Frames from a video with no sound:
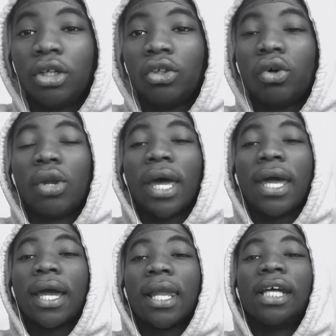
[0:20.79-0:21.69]
So
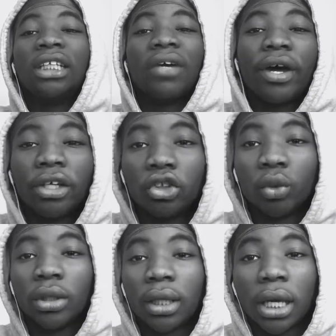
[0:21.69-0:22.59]
like, let's get right
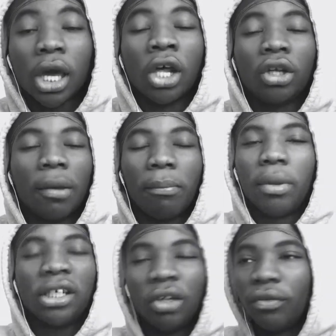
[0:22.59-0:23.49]
into it. And uh,
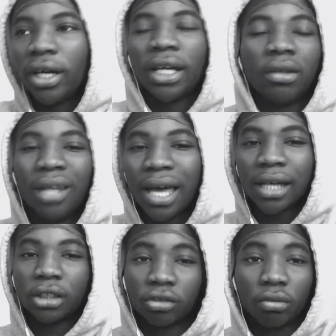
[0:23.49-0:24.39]
please don't forget to like
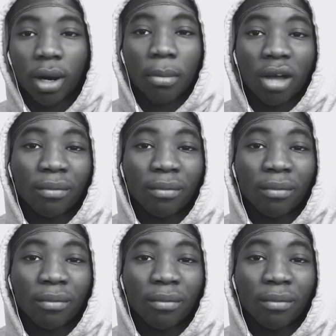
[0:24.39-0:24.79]
and subscribe.